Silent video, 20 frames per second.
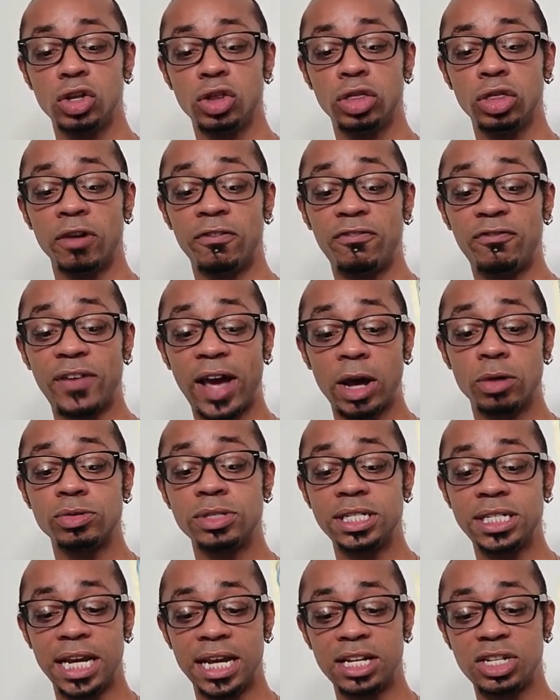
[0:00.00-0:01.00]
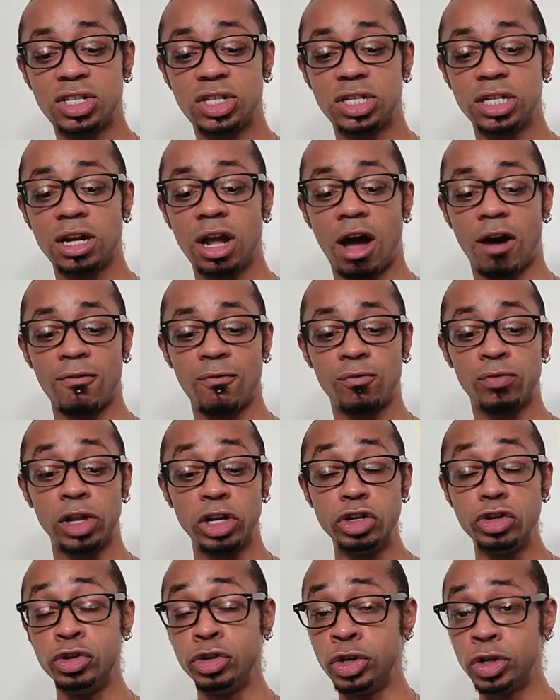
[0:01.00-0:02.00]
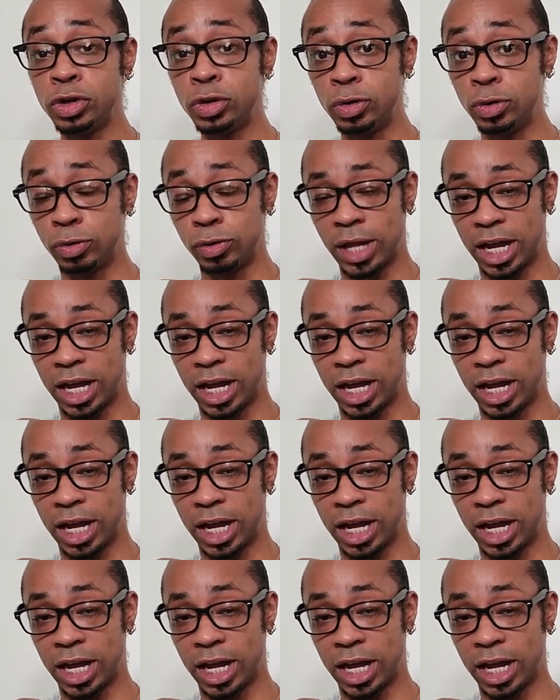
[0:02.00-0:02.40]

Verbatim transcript: the foundation of the new